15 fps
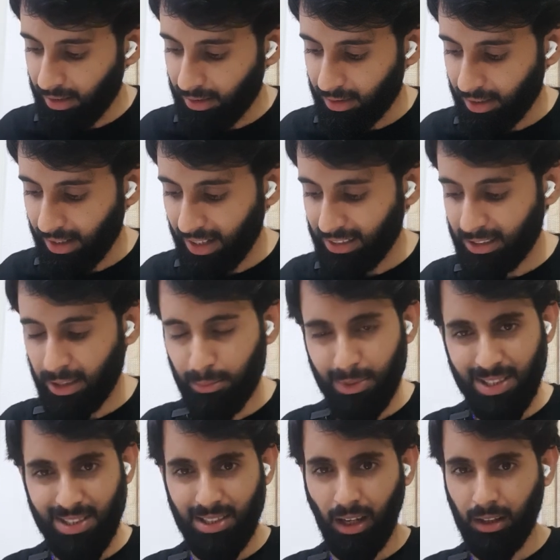the next term is
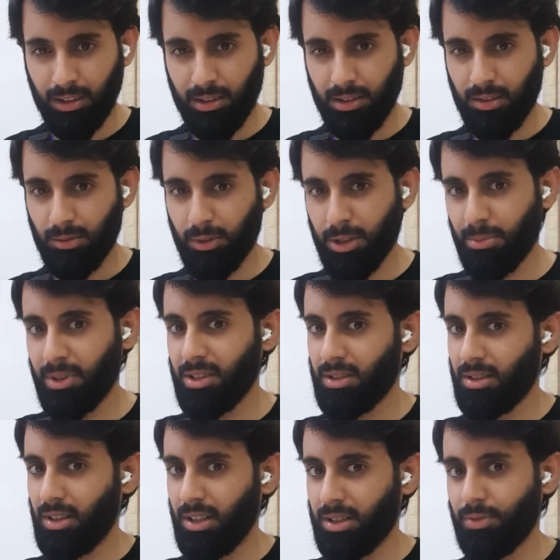6, which
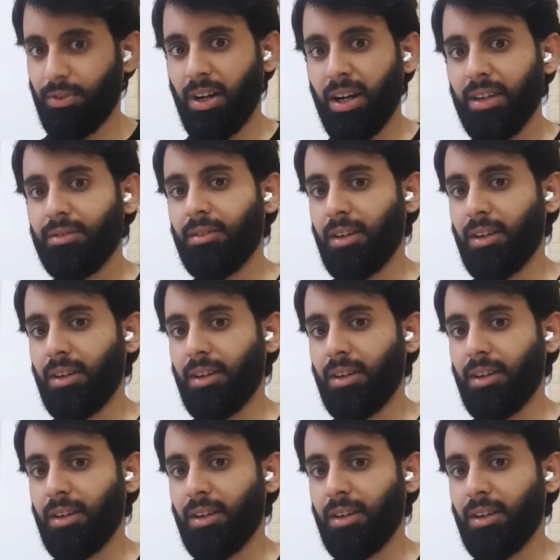means it's 5